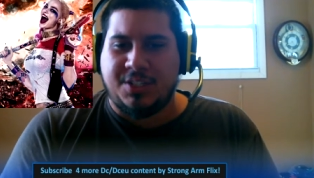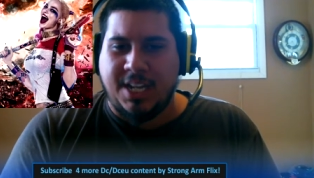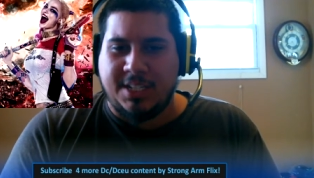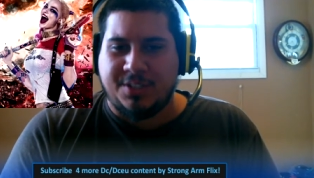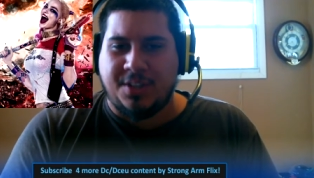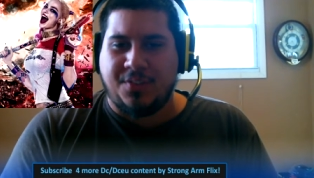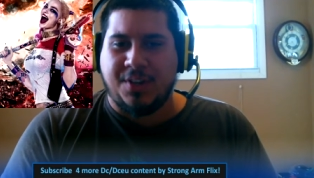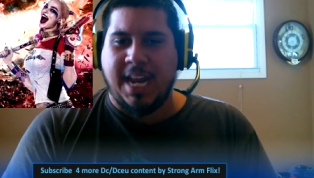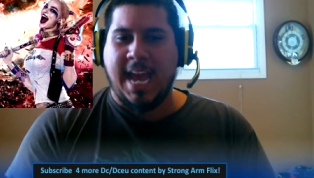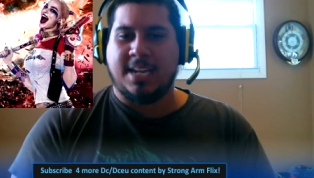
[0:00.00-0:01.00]
changed the
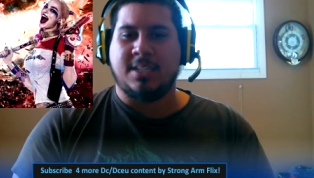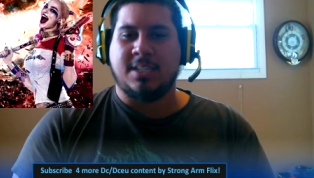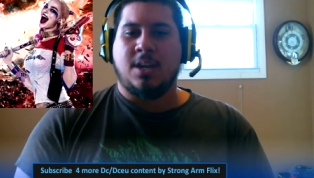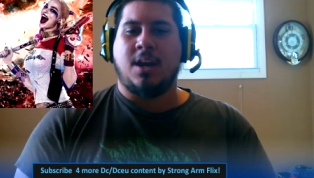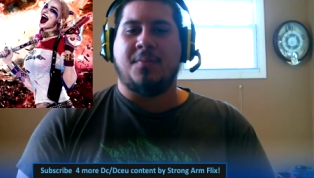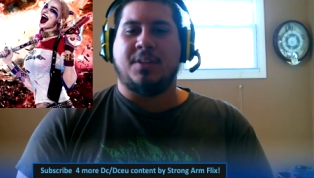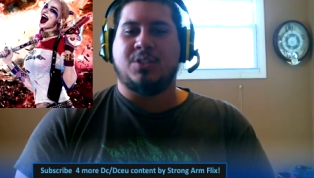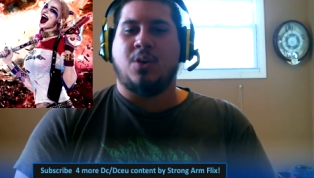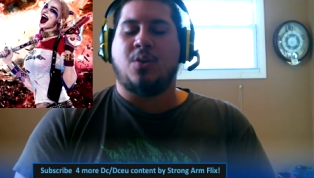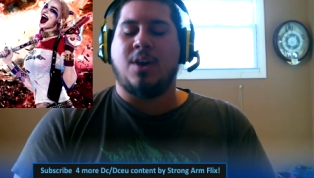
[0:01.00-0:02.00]
third act, cut the
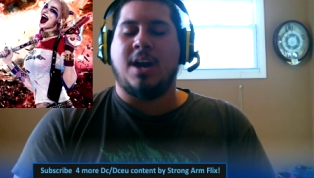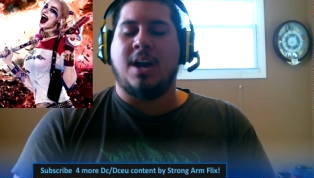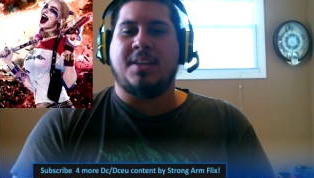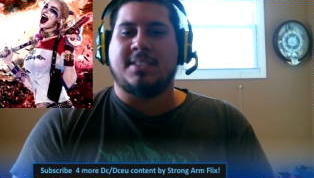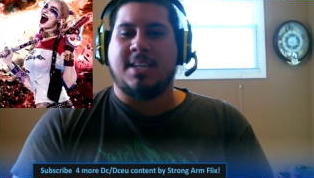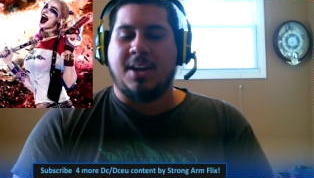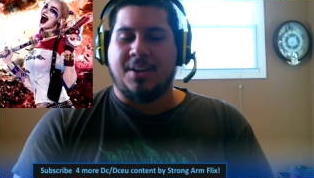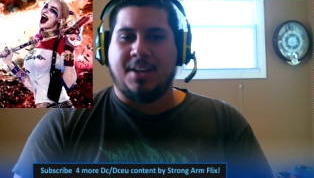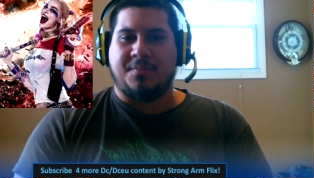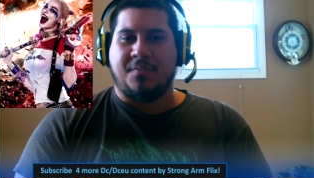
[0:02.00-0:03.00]
Joker out of the
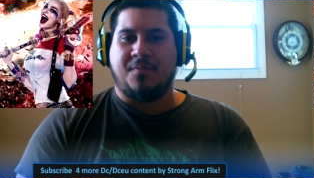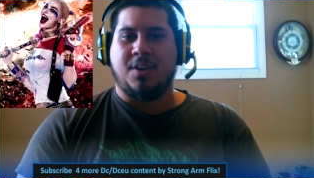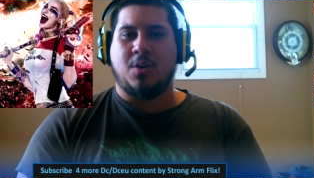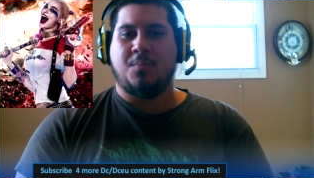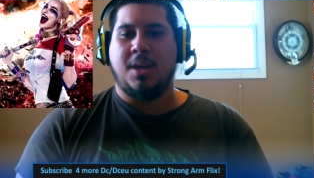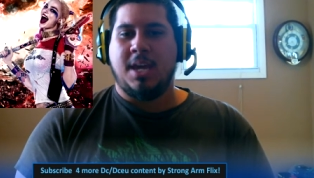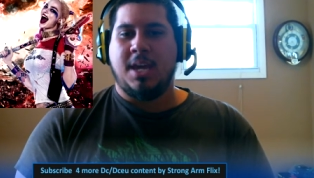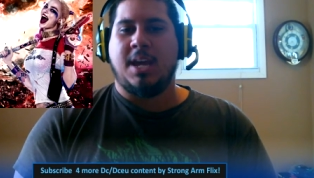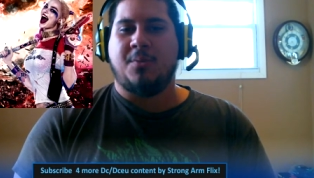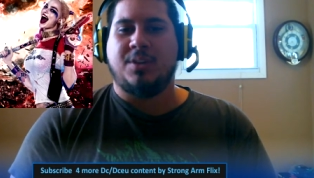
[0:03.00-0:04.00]
entirety of the film,
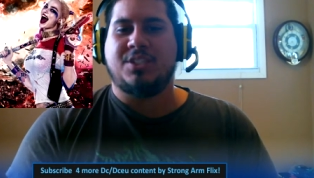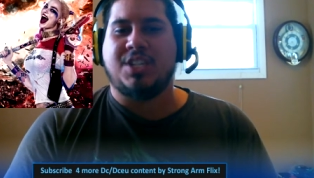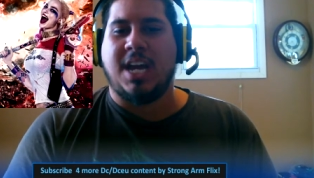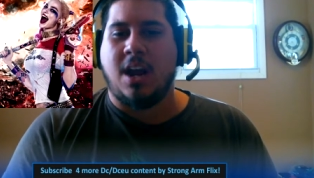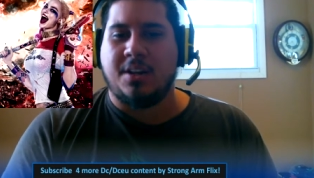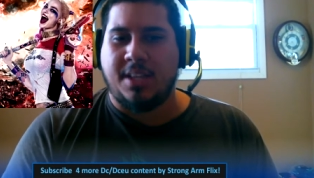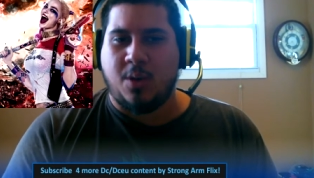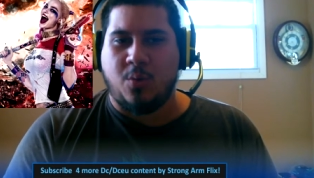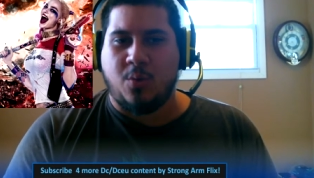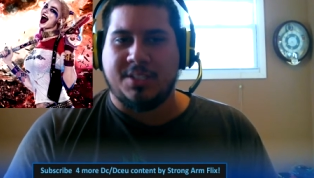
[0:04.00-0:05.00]
and reshot Harley
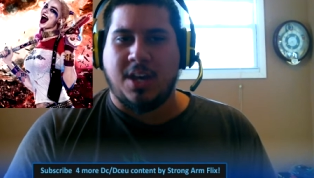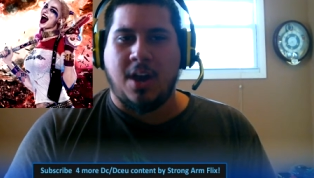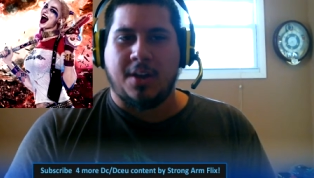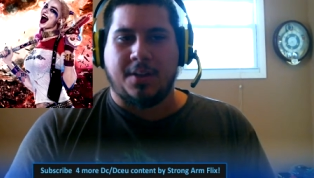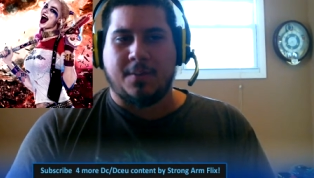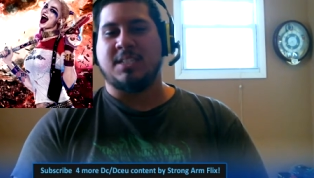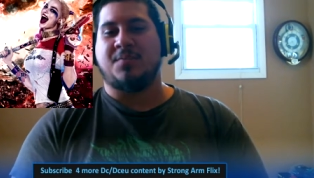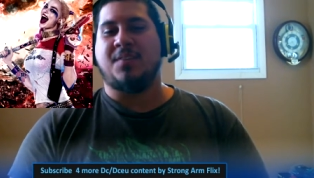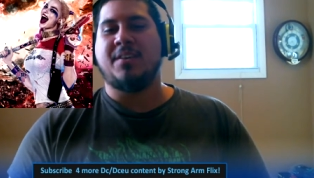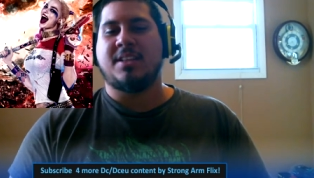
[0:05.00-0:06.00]
Quinn's arc.
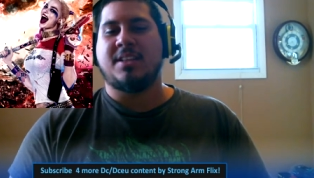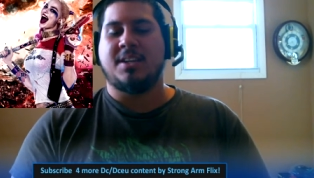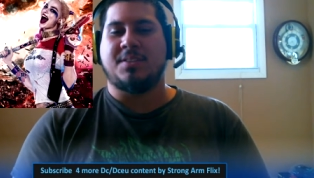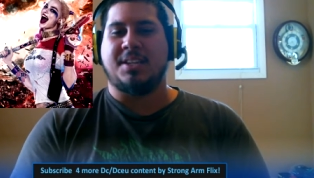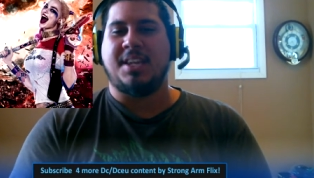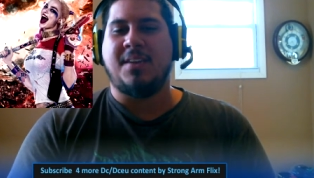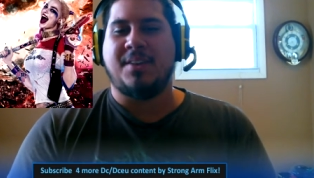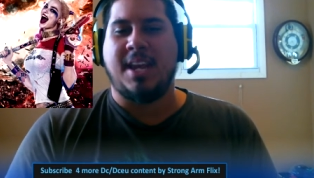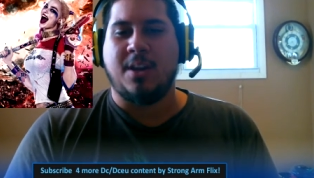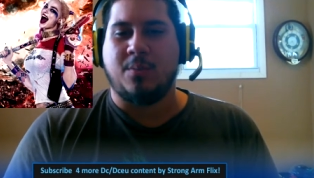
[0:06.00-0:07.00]
It's very clear that
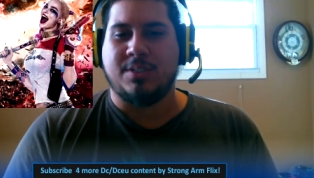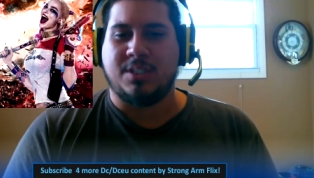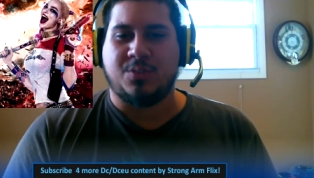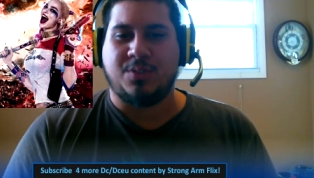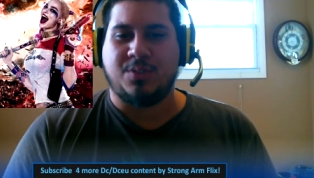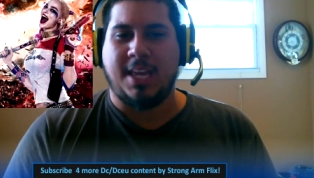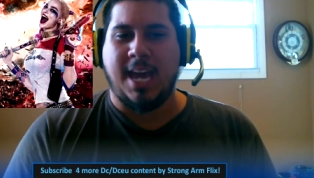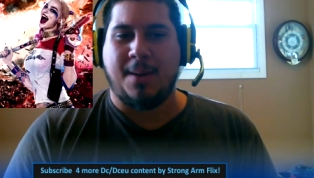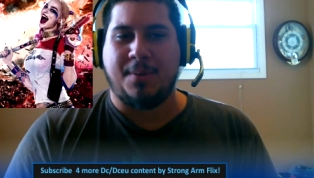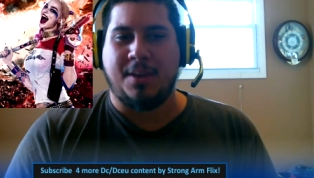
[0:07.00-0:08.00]
David Ayer was extremely
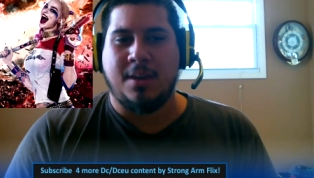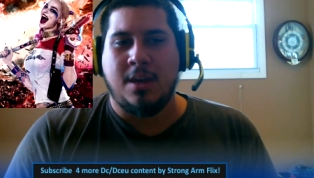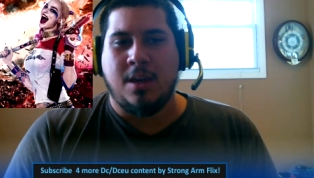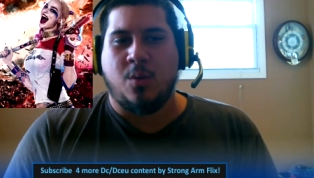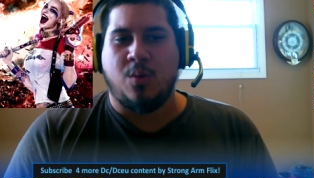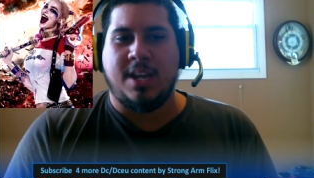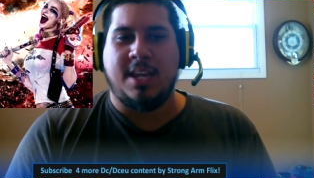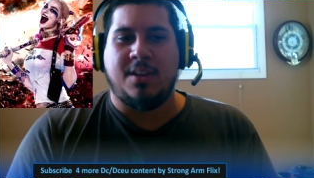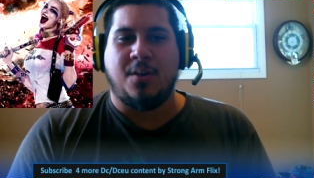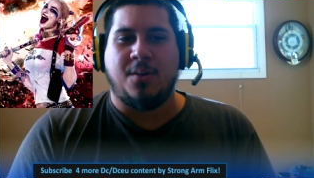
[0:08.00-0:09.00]
happy when
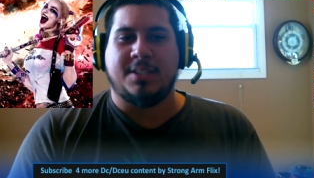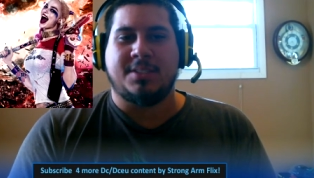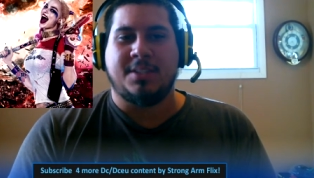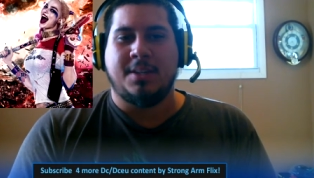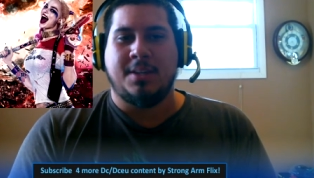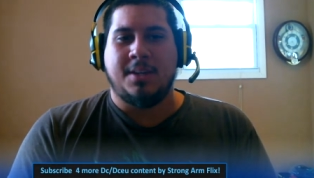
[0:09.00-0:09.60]
he noticed